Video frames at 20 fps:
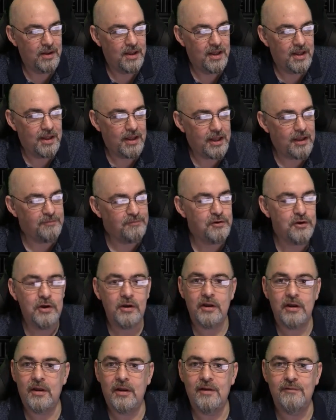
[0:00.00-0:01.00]
What's that?
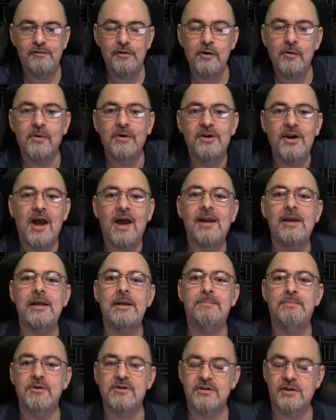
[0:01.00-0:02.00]
If, you, are
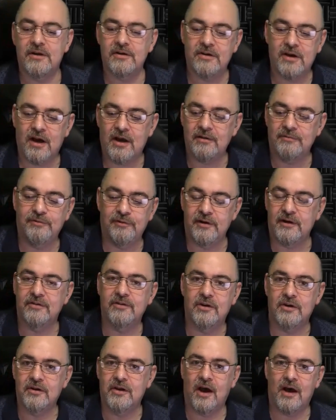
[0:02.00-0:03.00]
90% confident
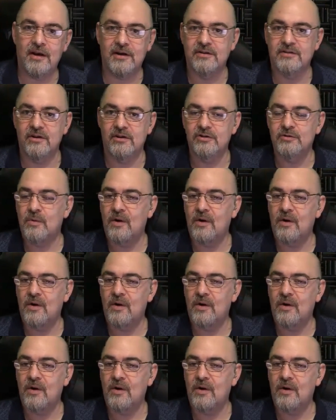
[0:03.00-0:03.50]
that a God exists,